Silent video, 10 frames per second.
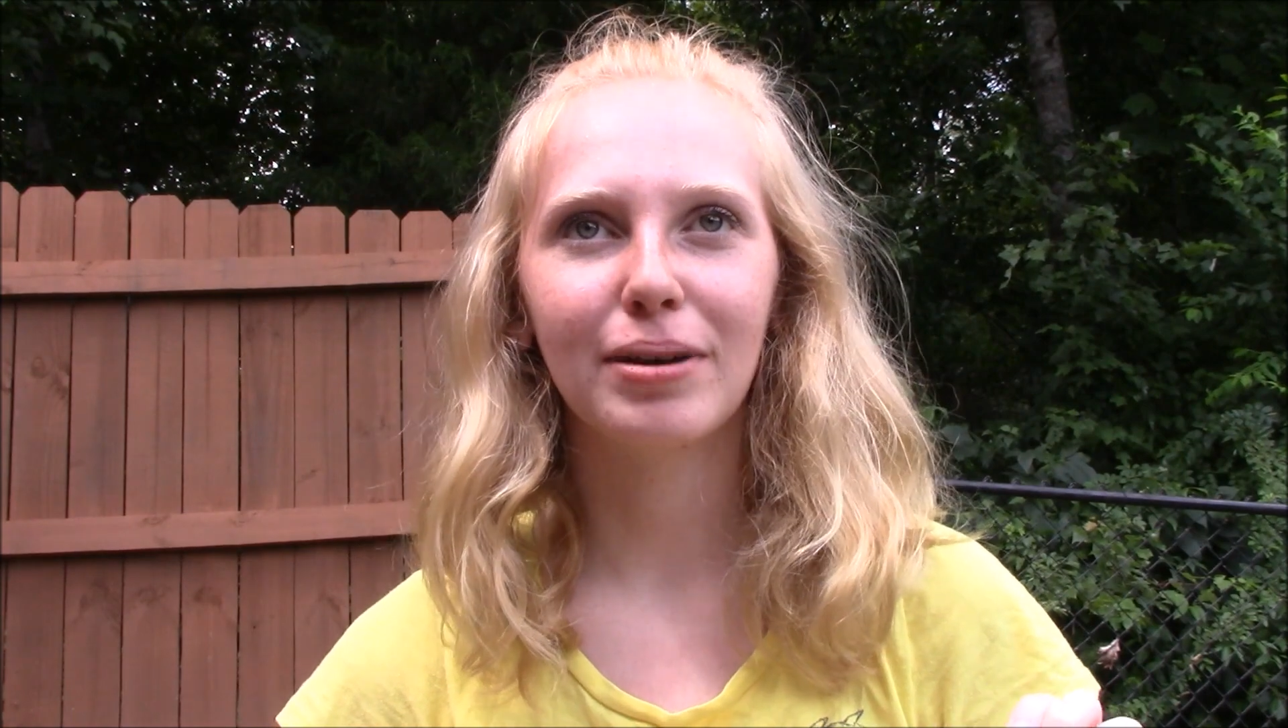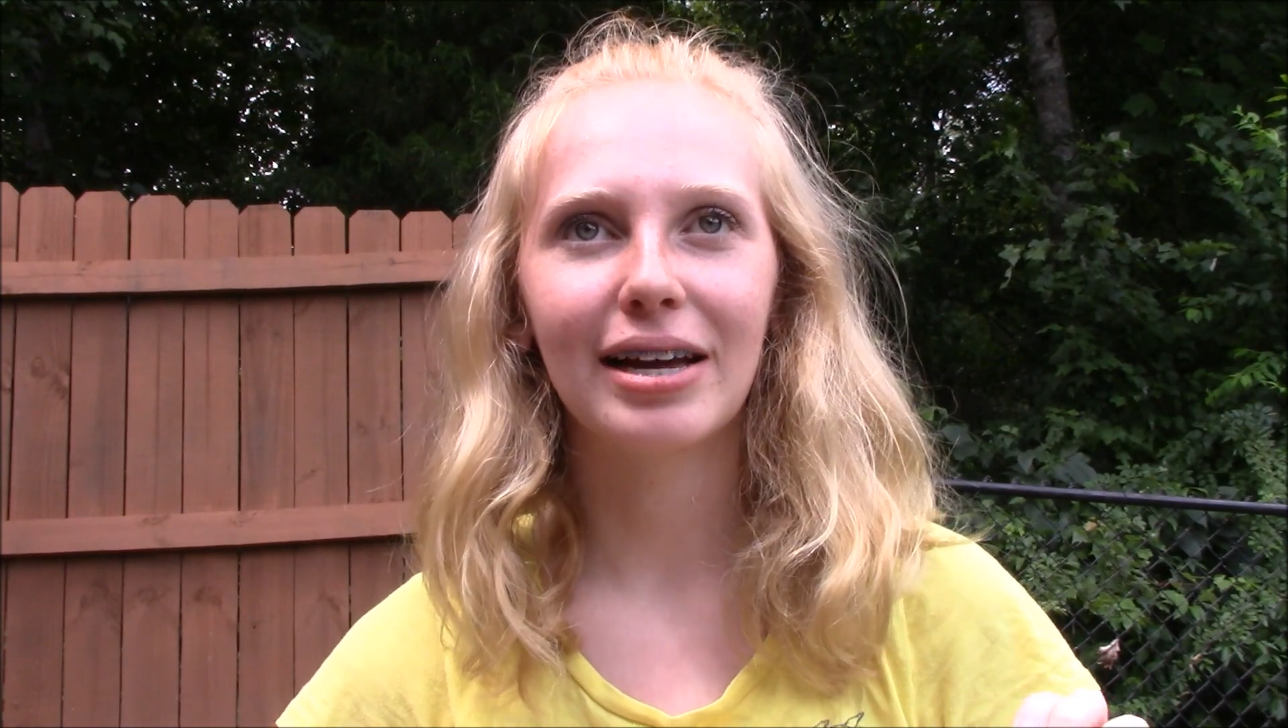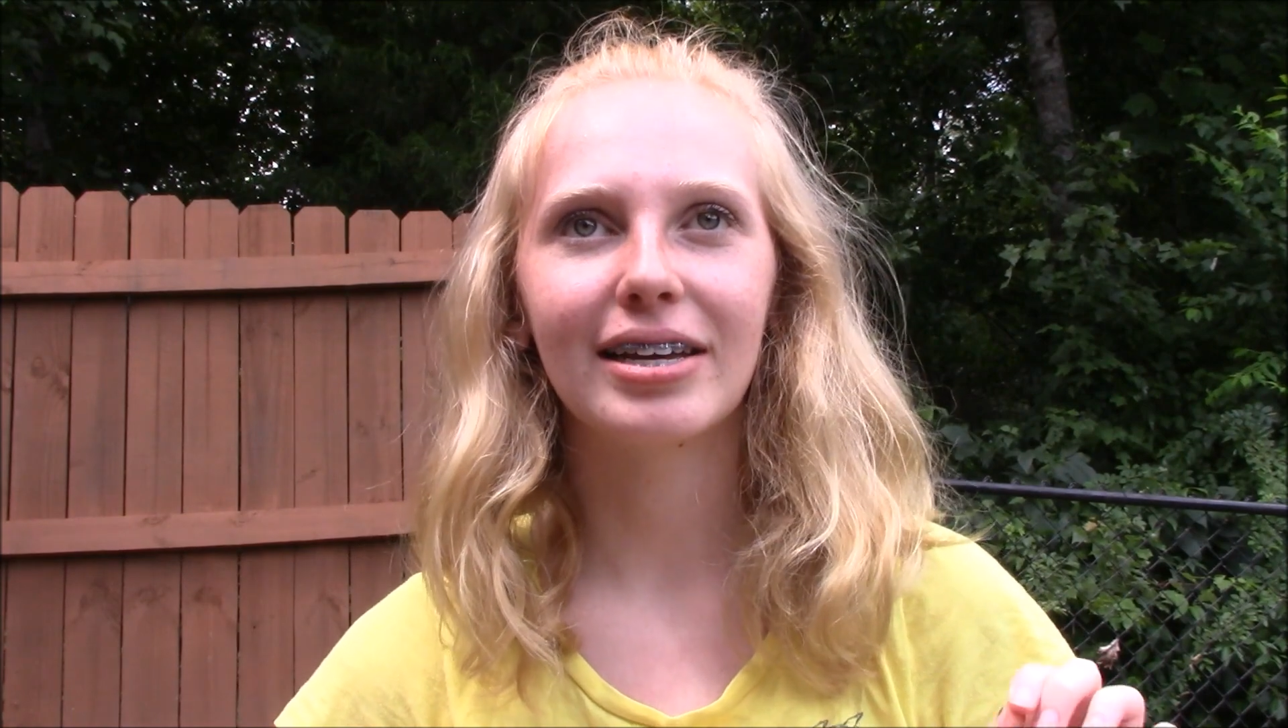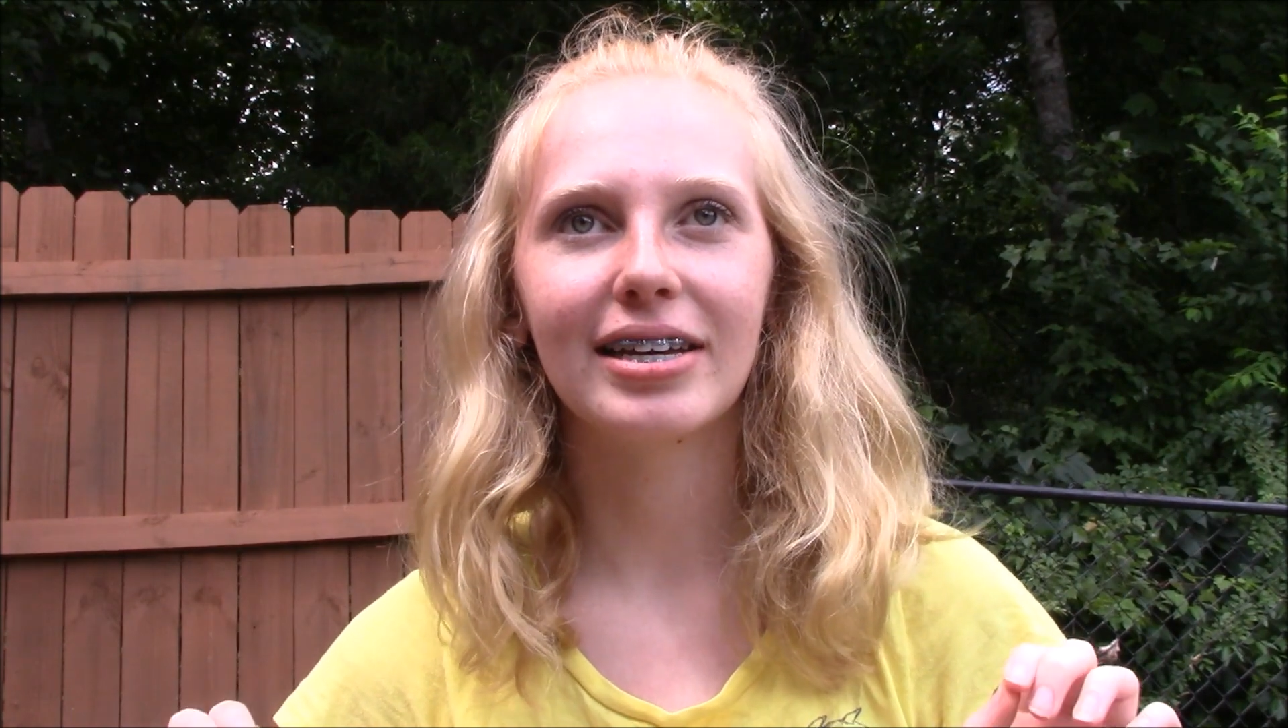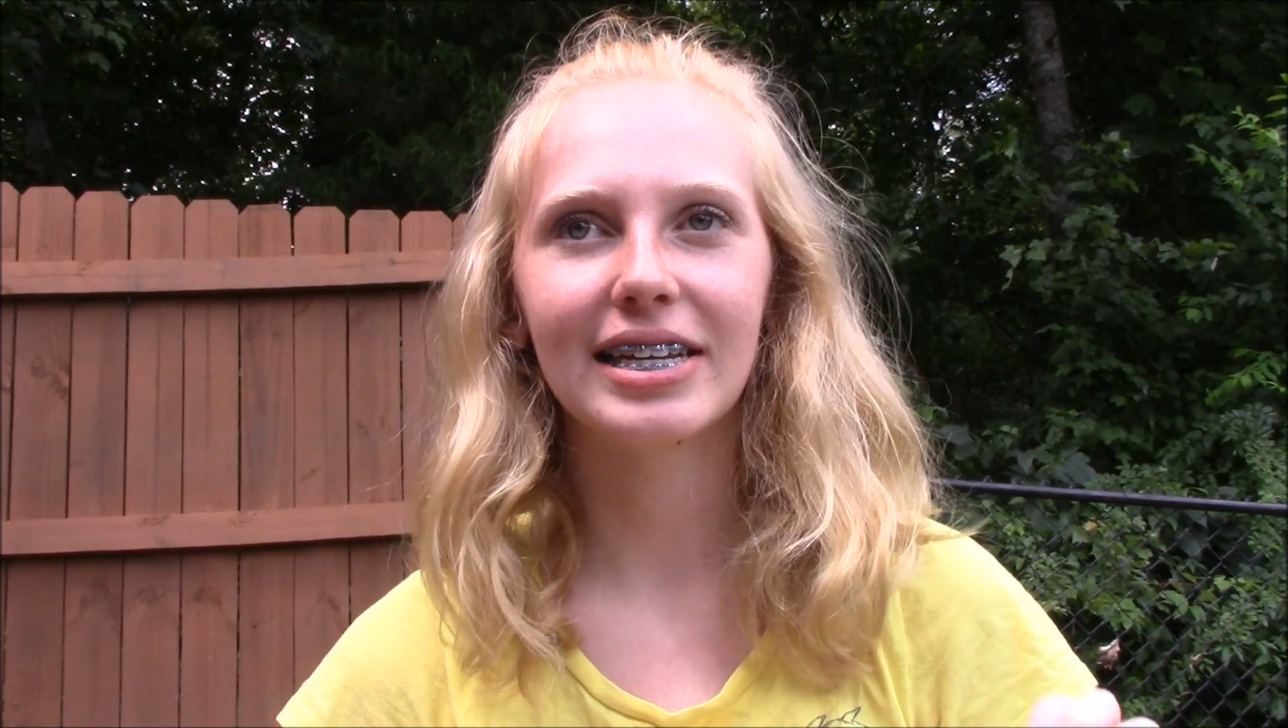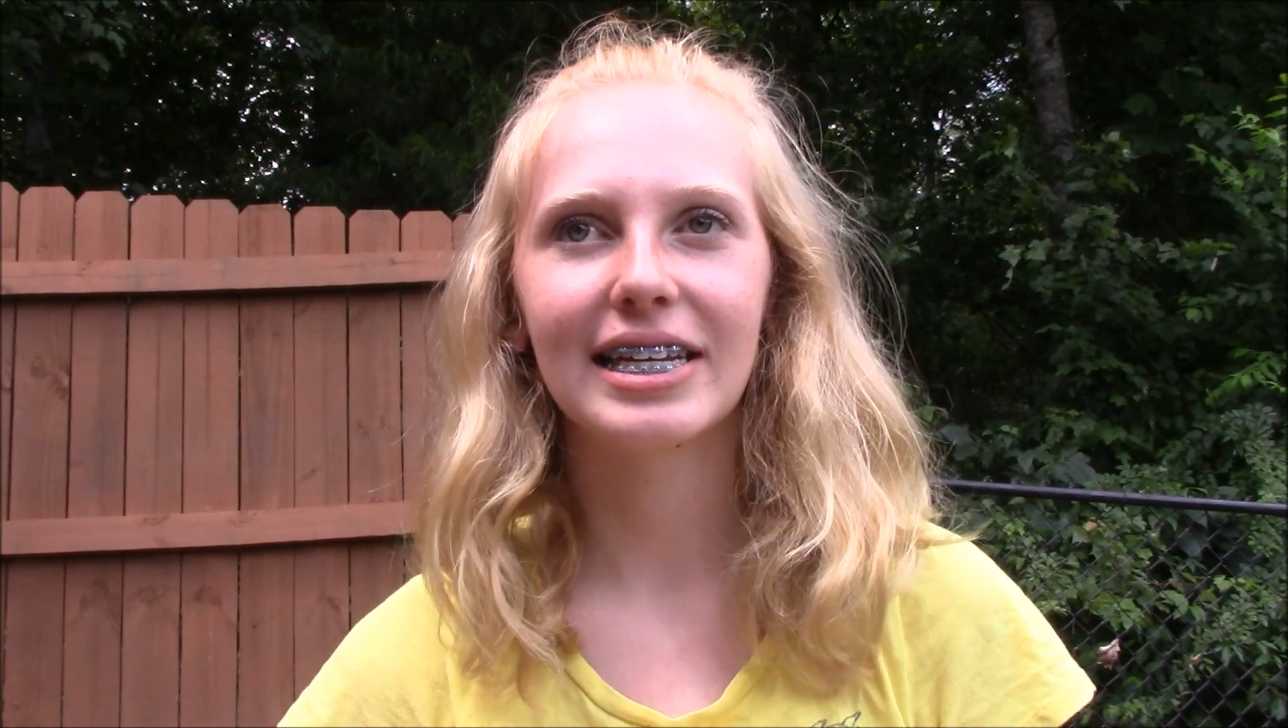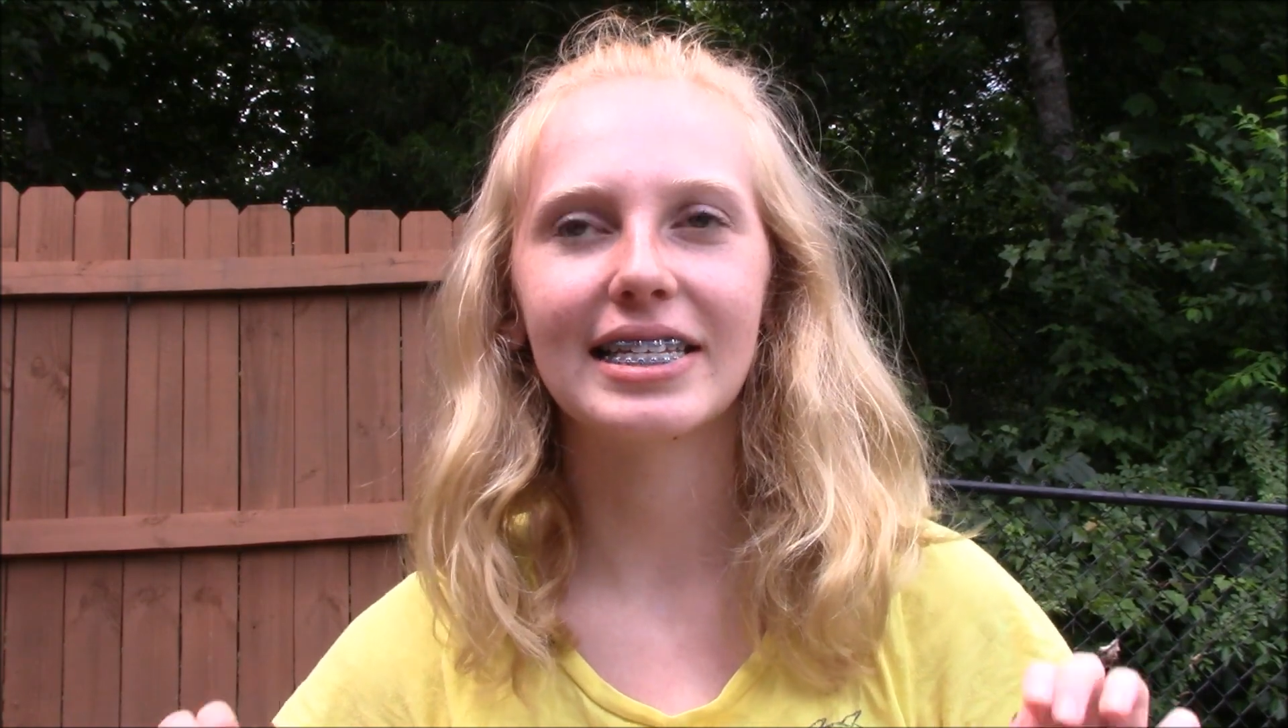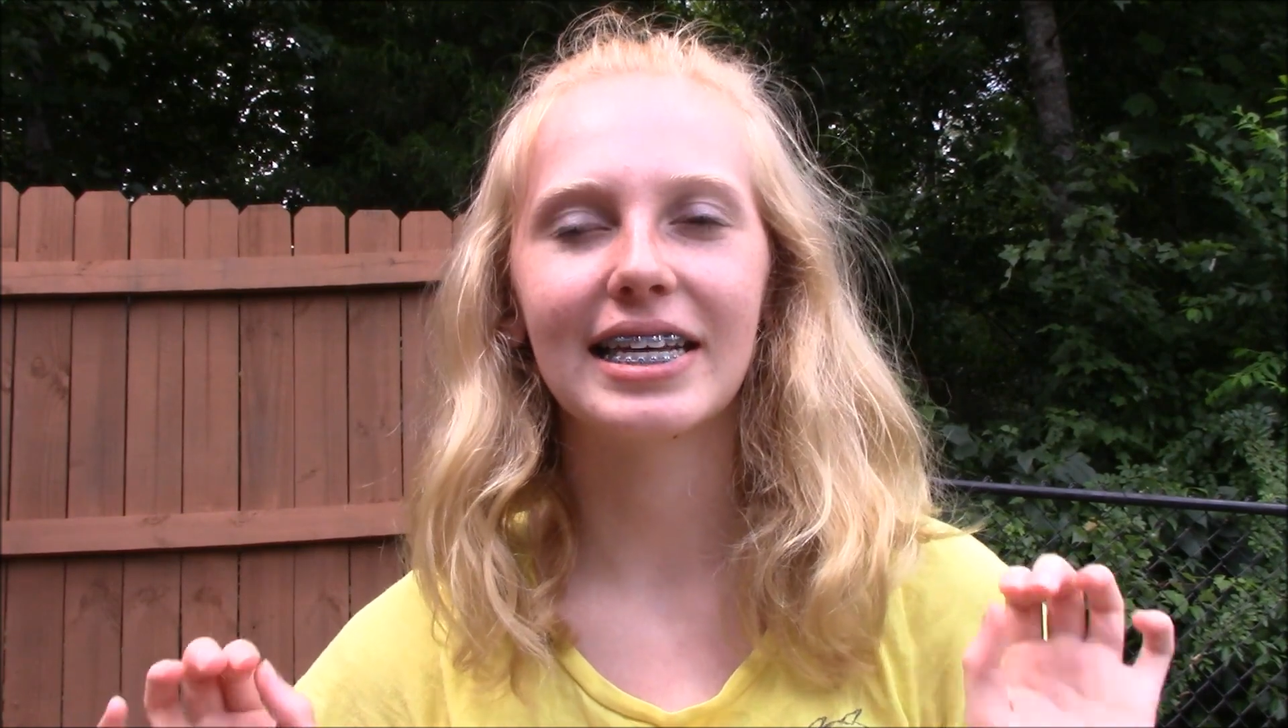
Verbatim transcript: my goodness,